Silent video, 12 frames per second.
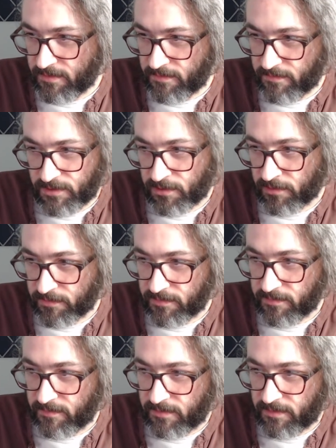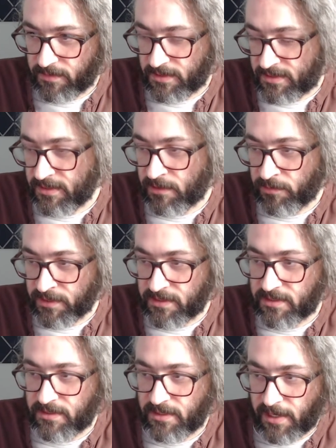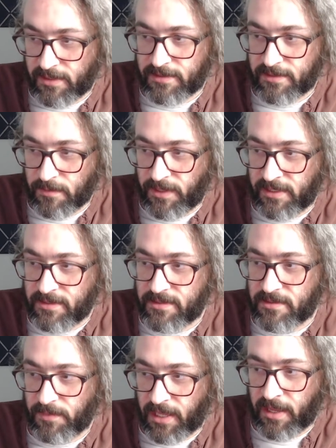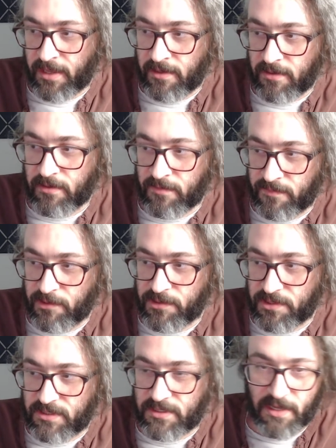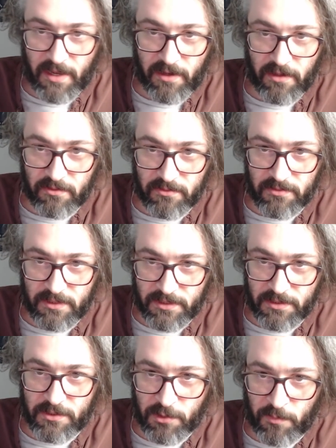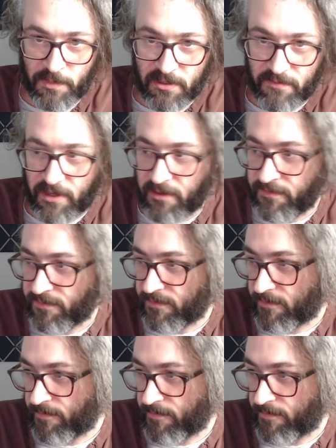So the sequence x sub n sub k converges to L in the domain of f.